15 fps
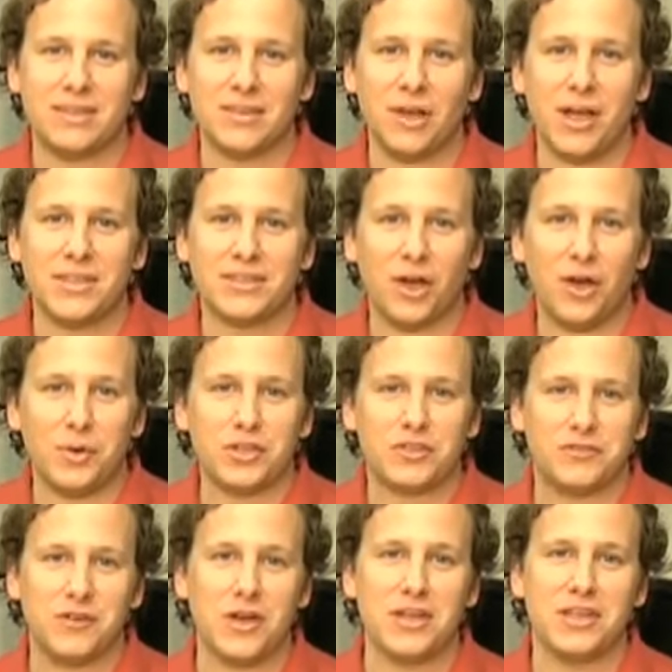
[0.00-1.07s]
It's it's
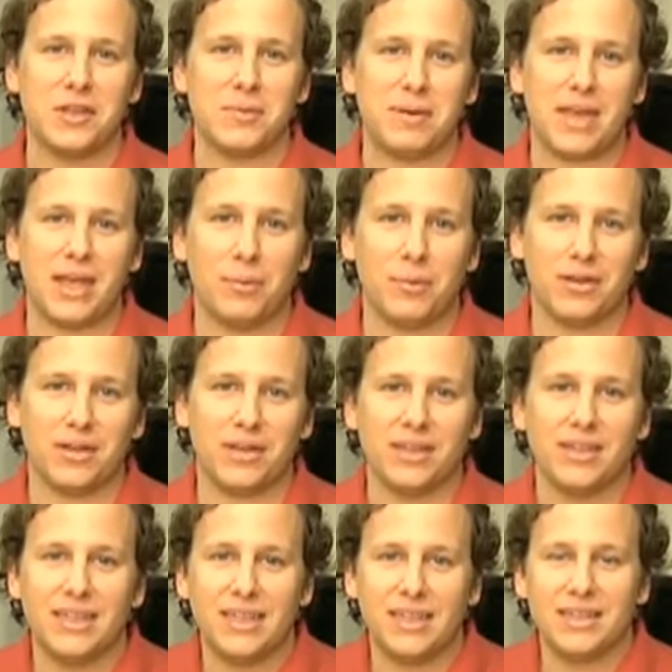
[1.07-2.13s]
always fun to be able
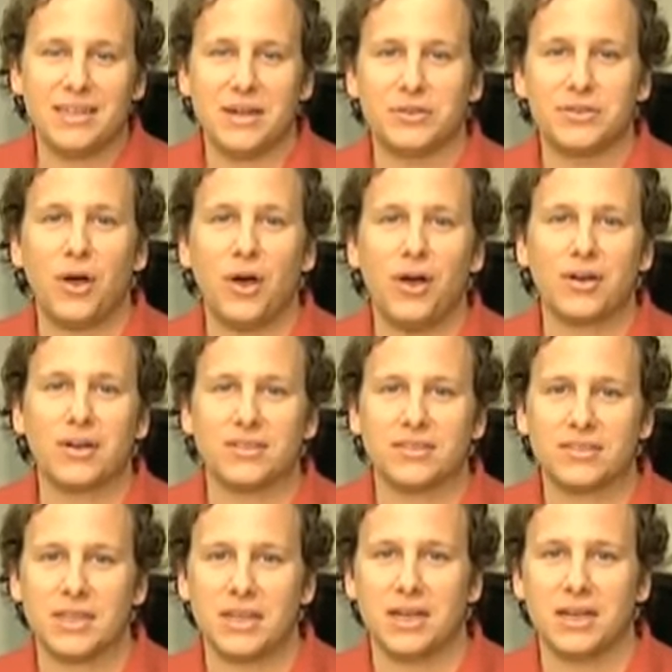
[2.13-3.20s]
to you know talk
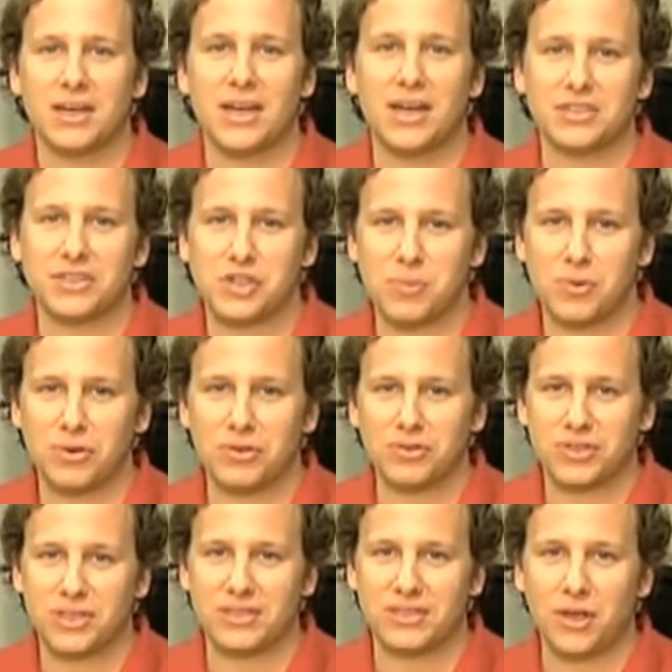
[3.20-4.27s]
to
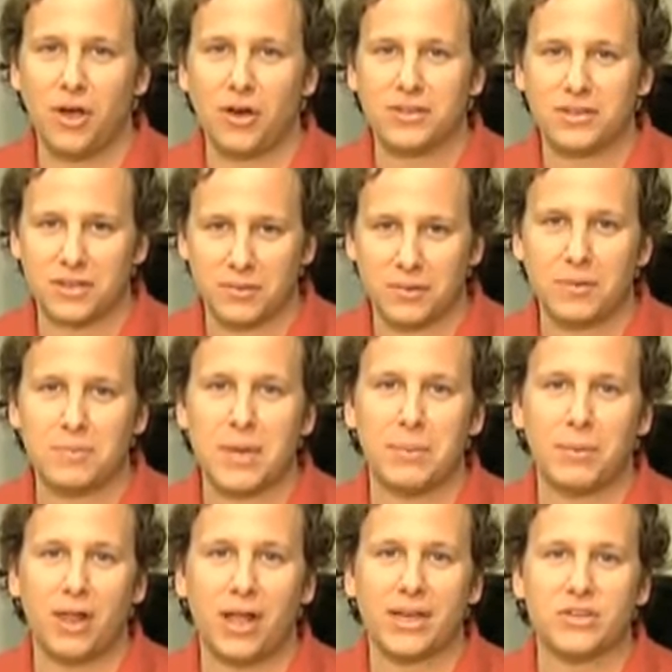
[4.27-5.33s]
customers and talk to
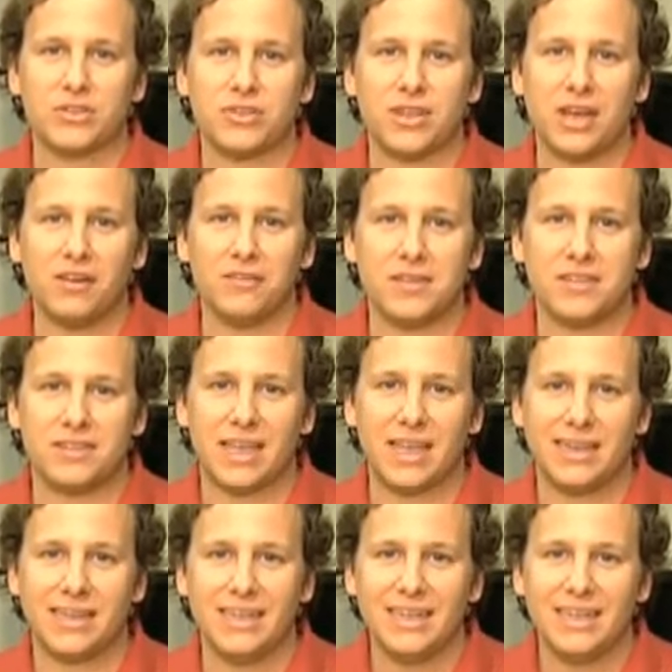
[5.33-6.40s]
people like yourself and
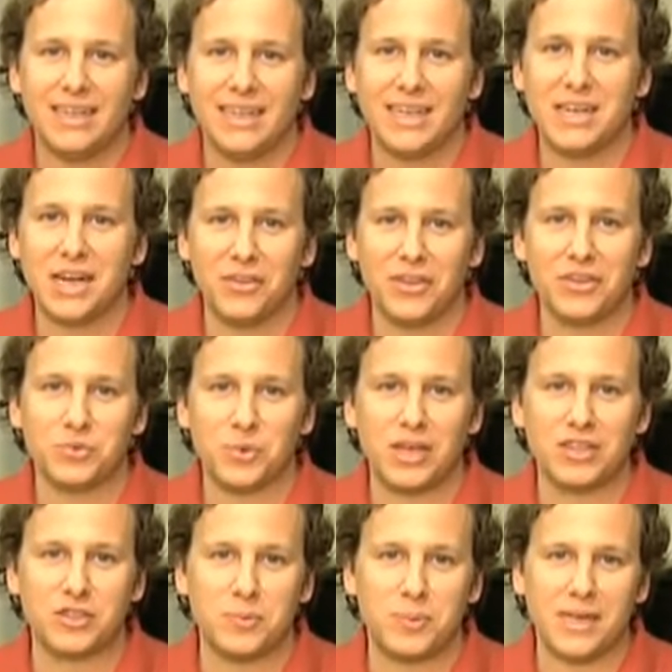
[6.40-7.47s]
say, you know, this
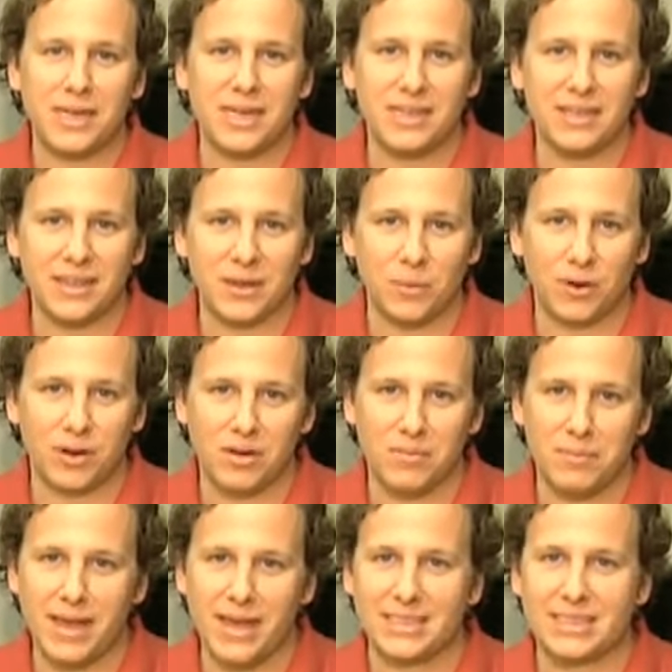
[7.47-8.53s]
recipe that we're going to
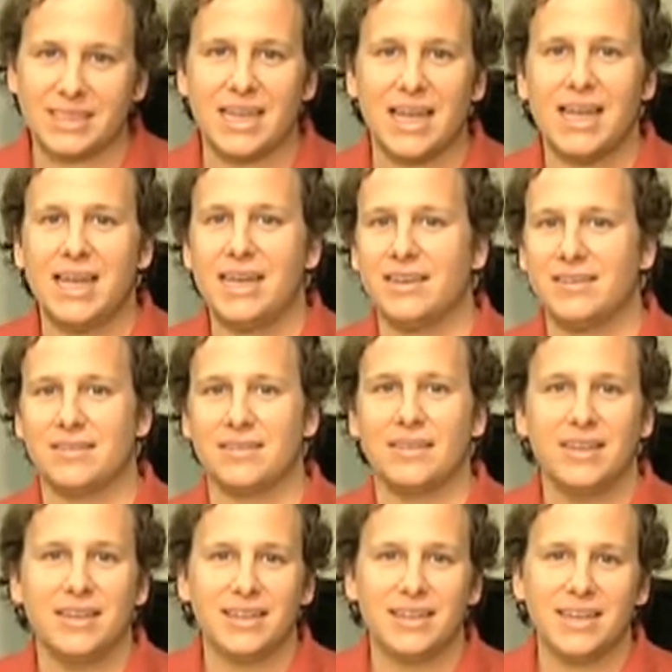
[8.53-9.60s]
make today is
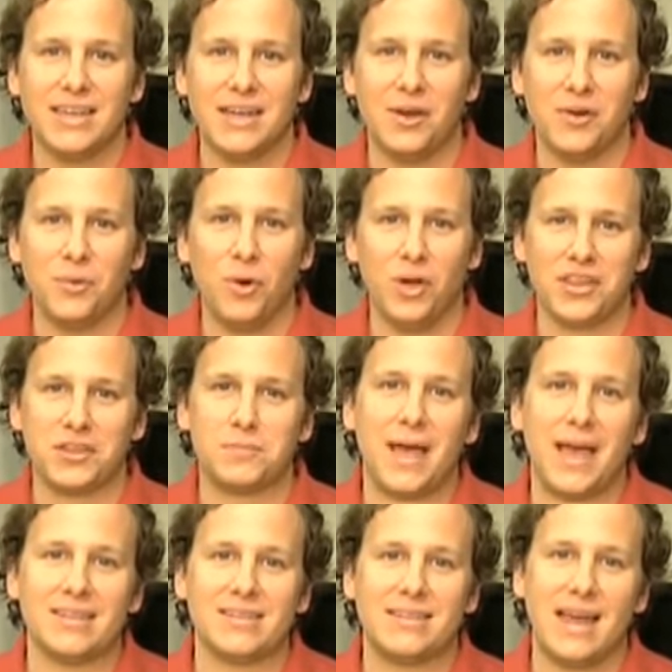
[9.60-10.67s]
you know one that's
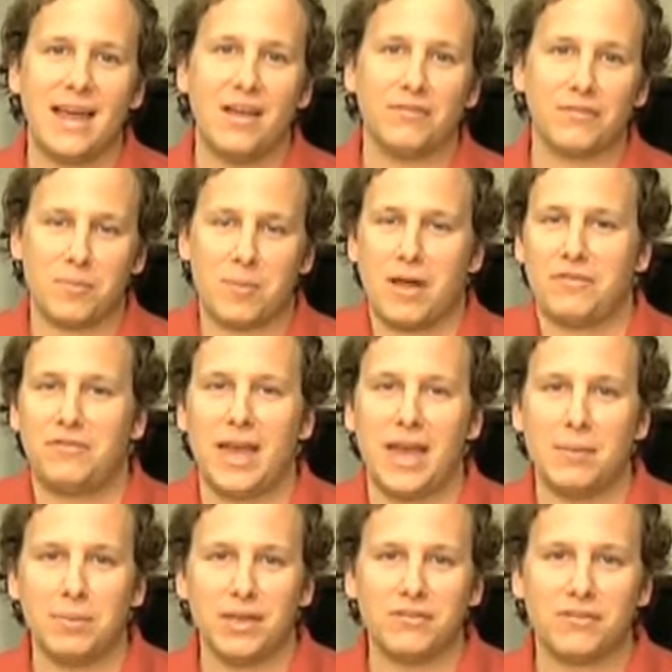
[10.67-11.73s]
passed down from my
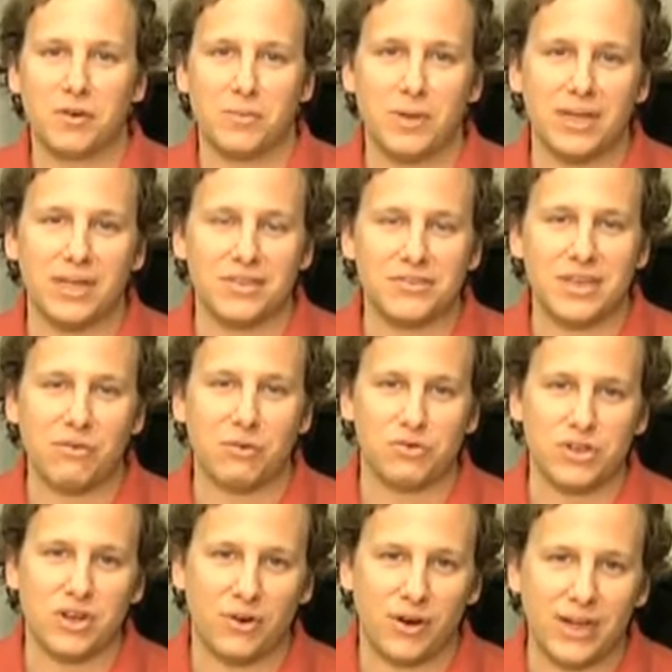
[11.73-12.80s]
family from uh, several
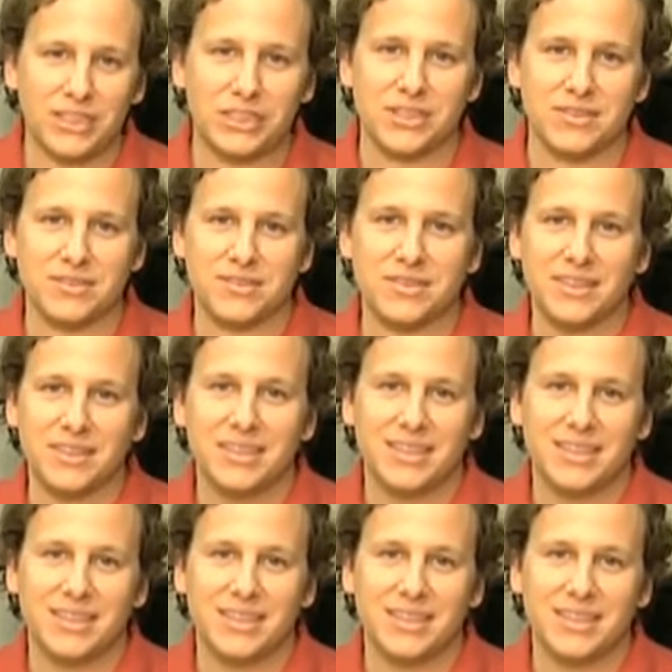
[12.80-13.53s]
generations.